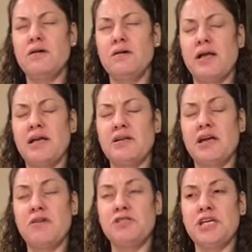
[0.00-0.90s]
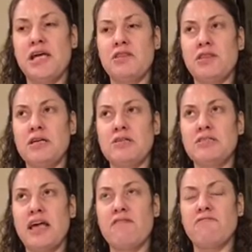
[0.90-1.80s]
like negotiate things
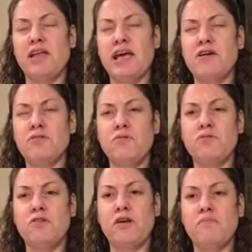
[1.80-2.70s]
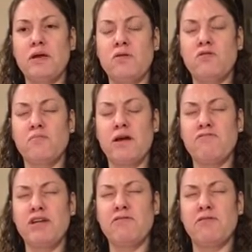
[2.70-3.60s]
safely. And also because my
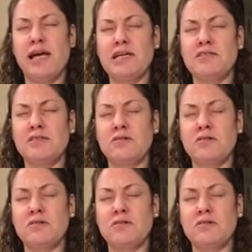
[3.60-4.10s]
reflexes